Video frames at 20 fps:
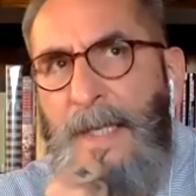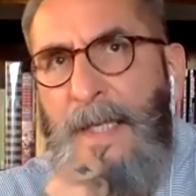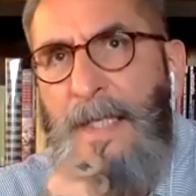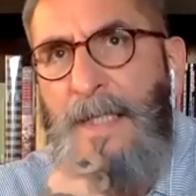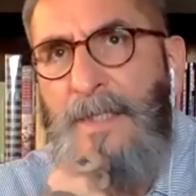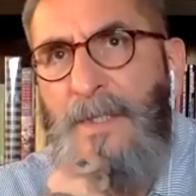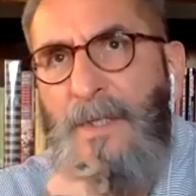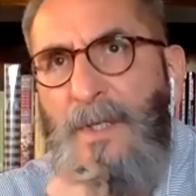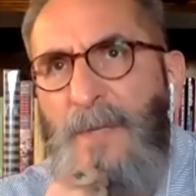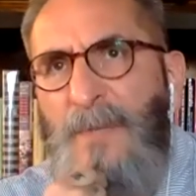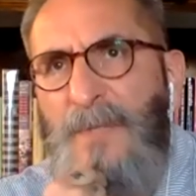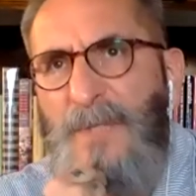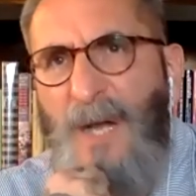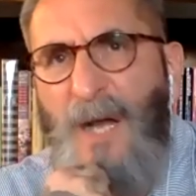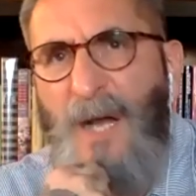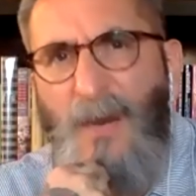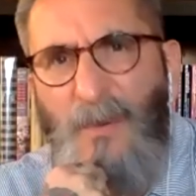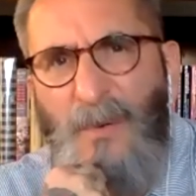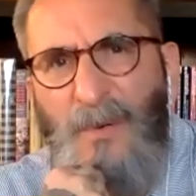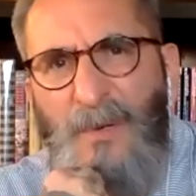So it was
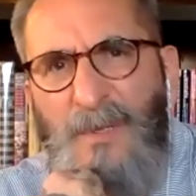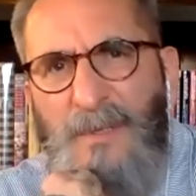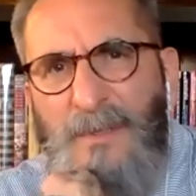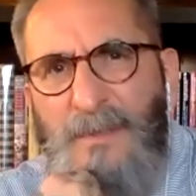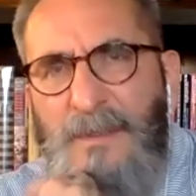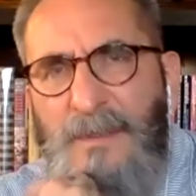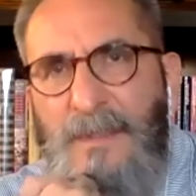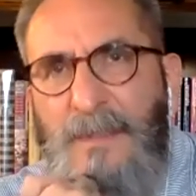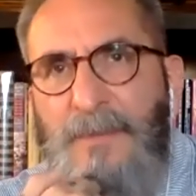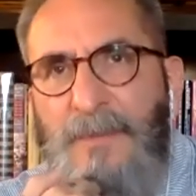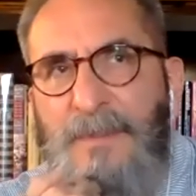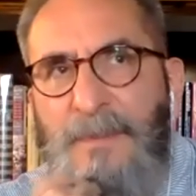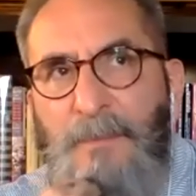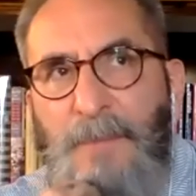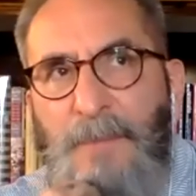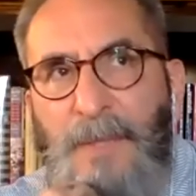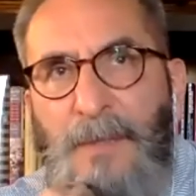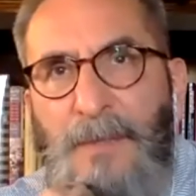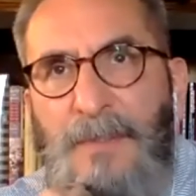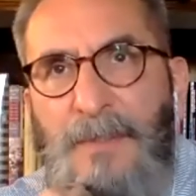awkward. It was
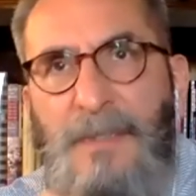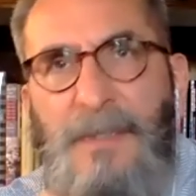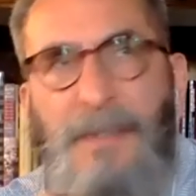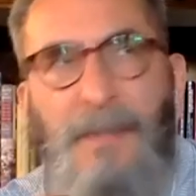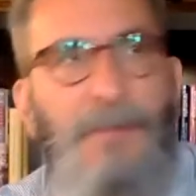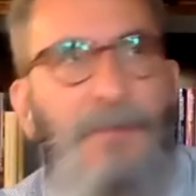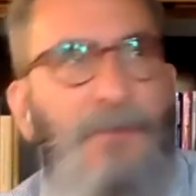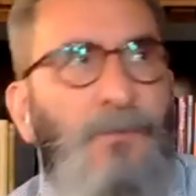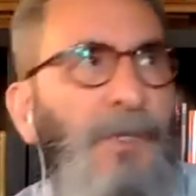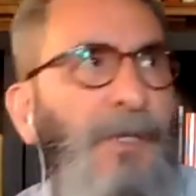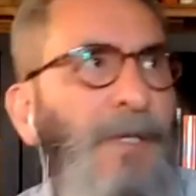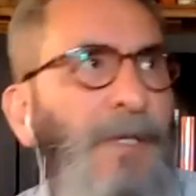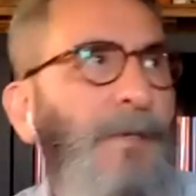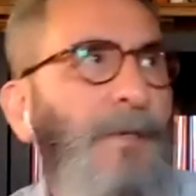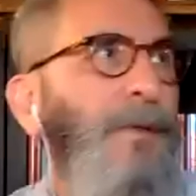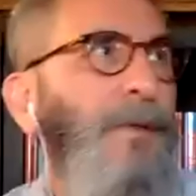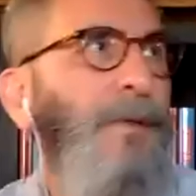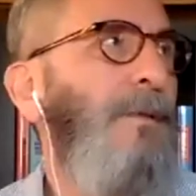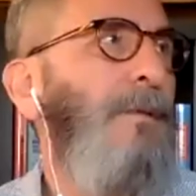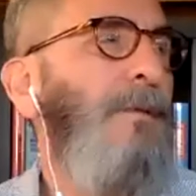embarrassing. It was
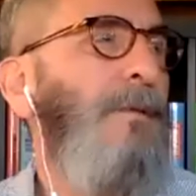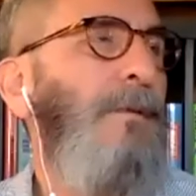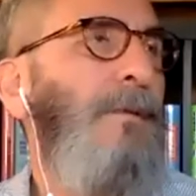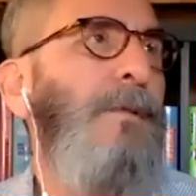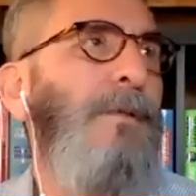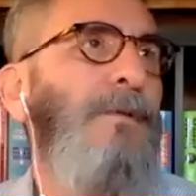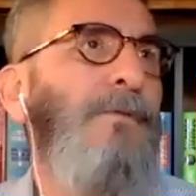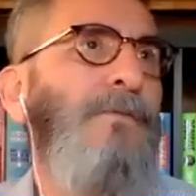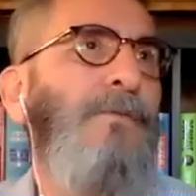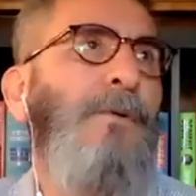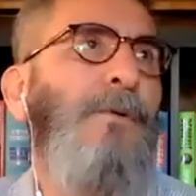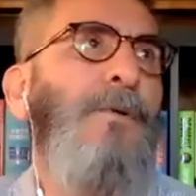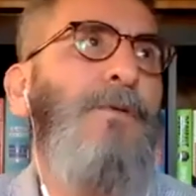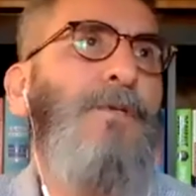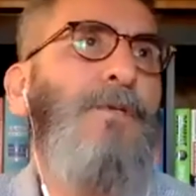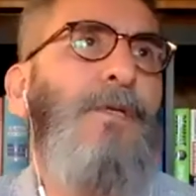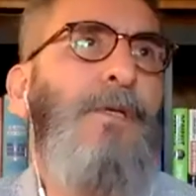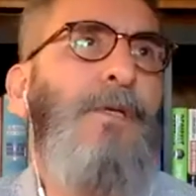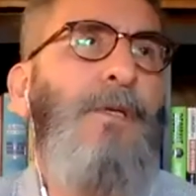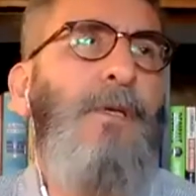weird. The
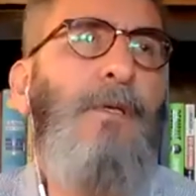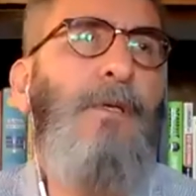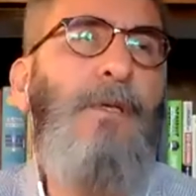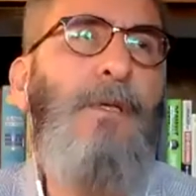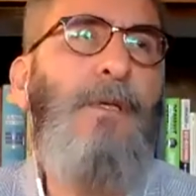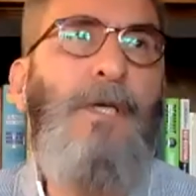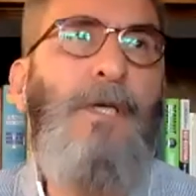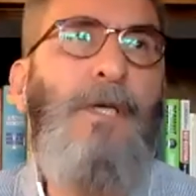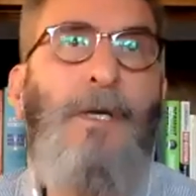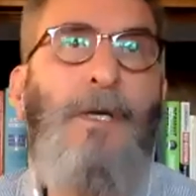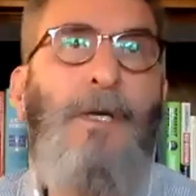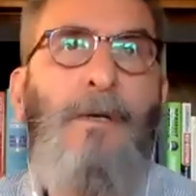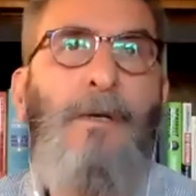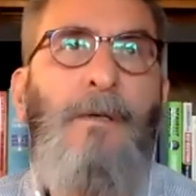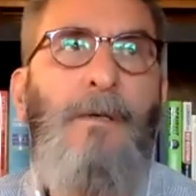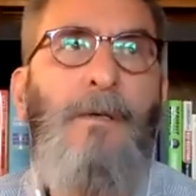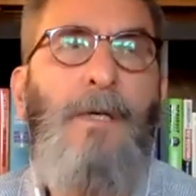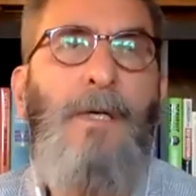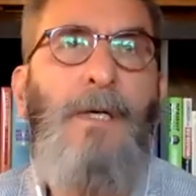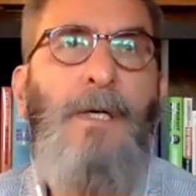first year,
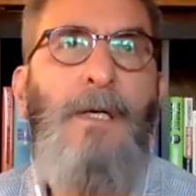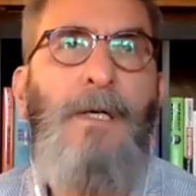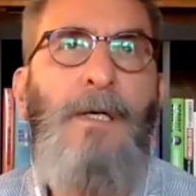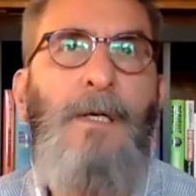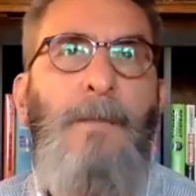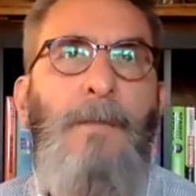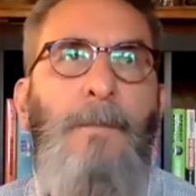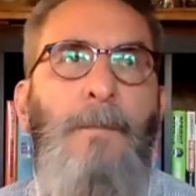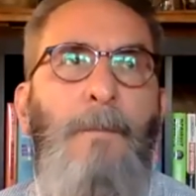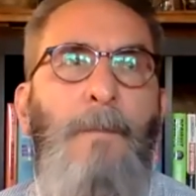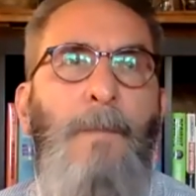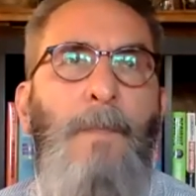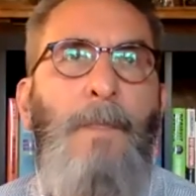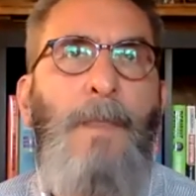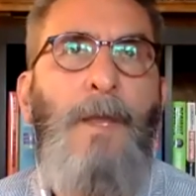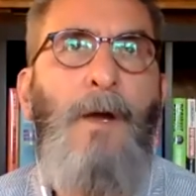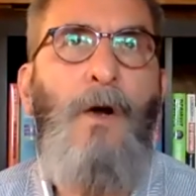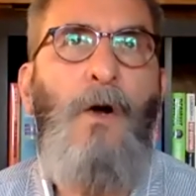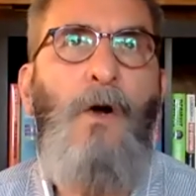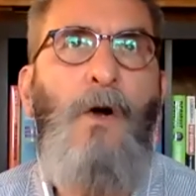um,
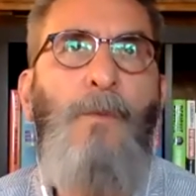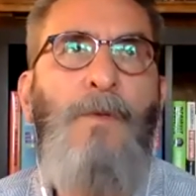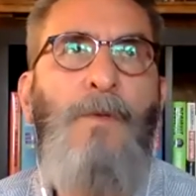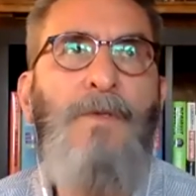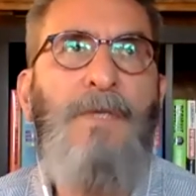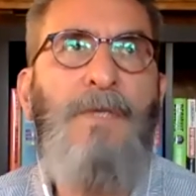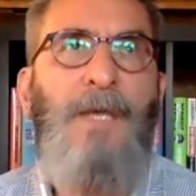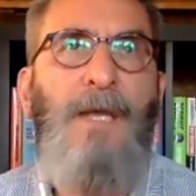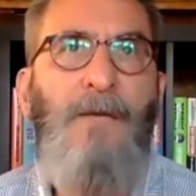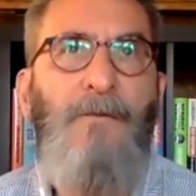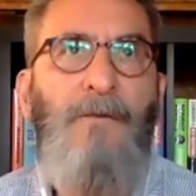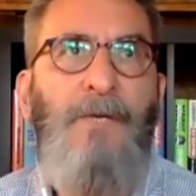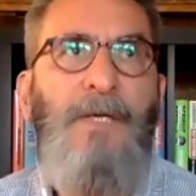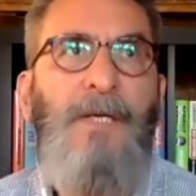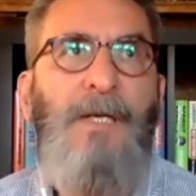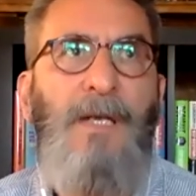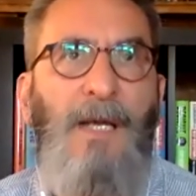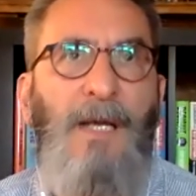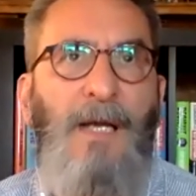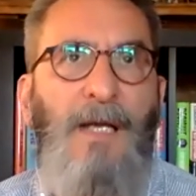almost every
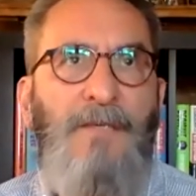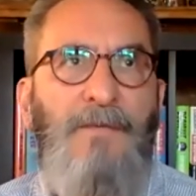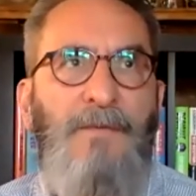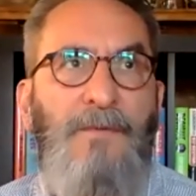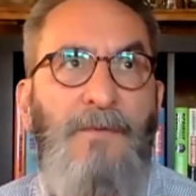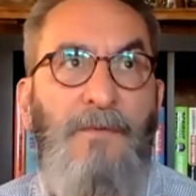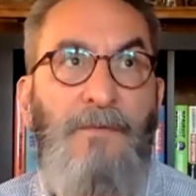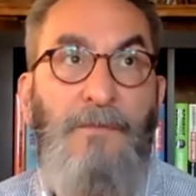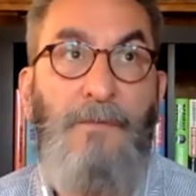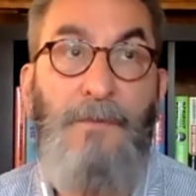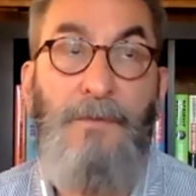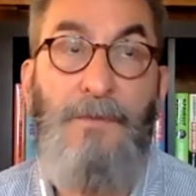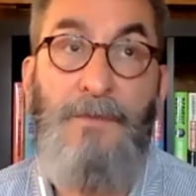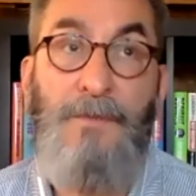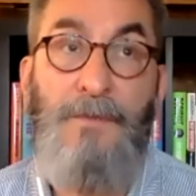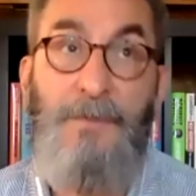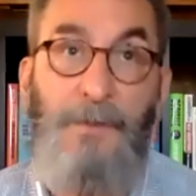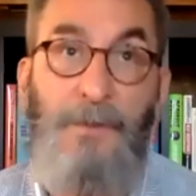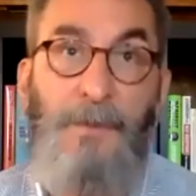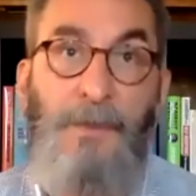class for the first
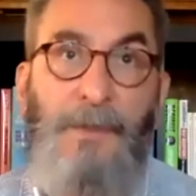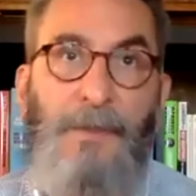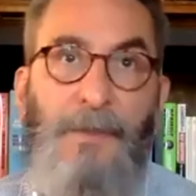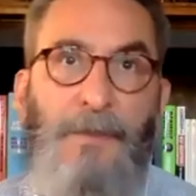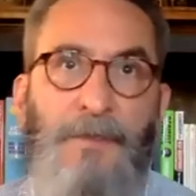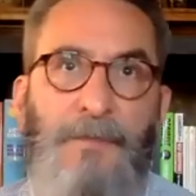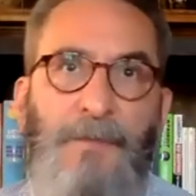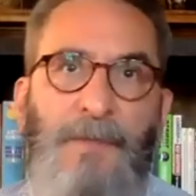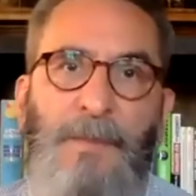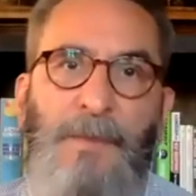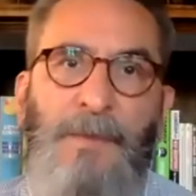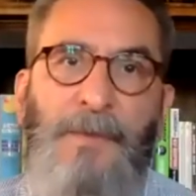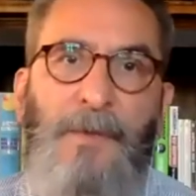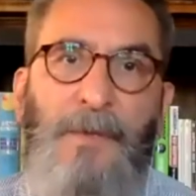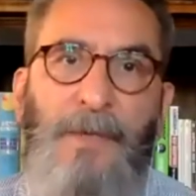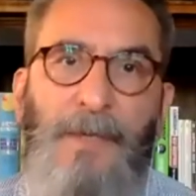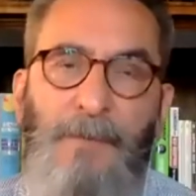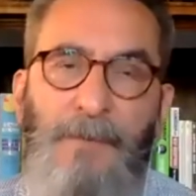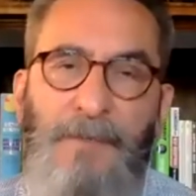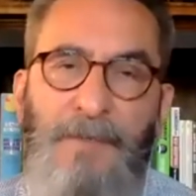two years, people
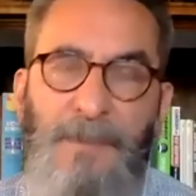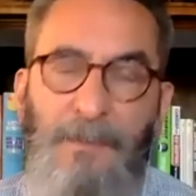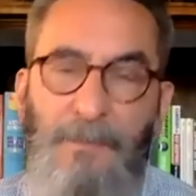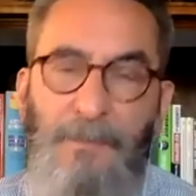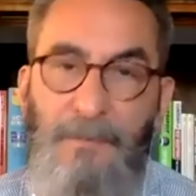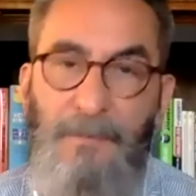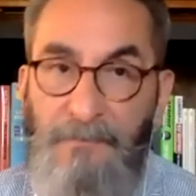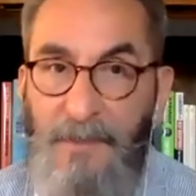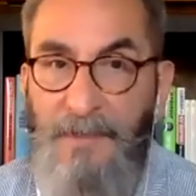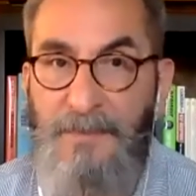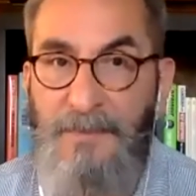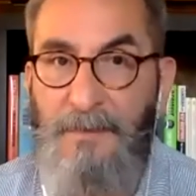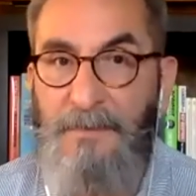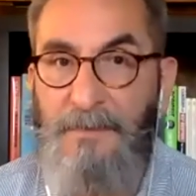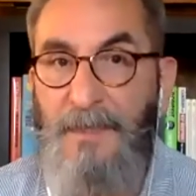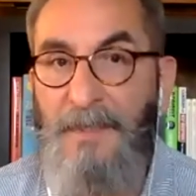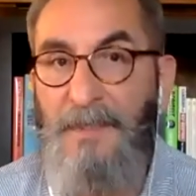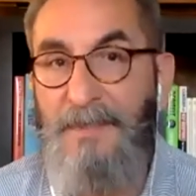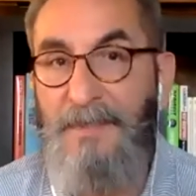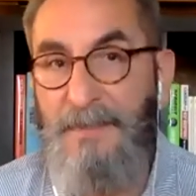thought I was the professor,
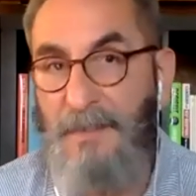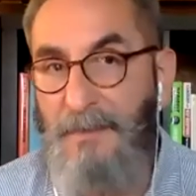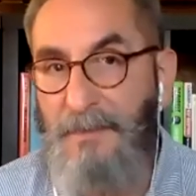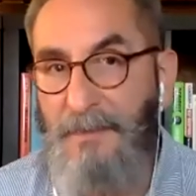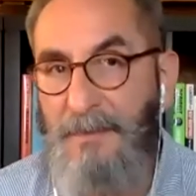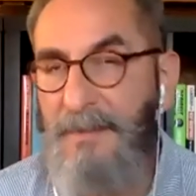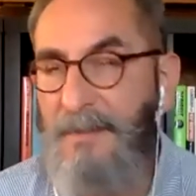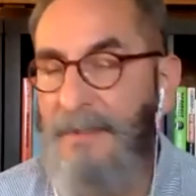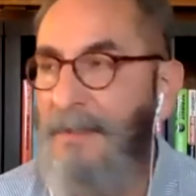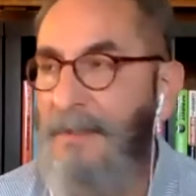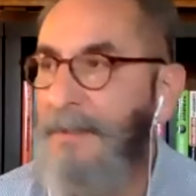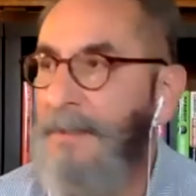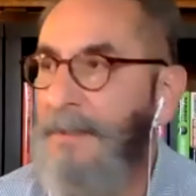not a student.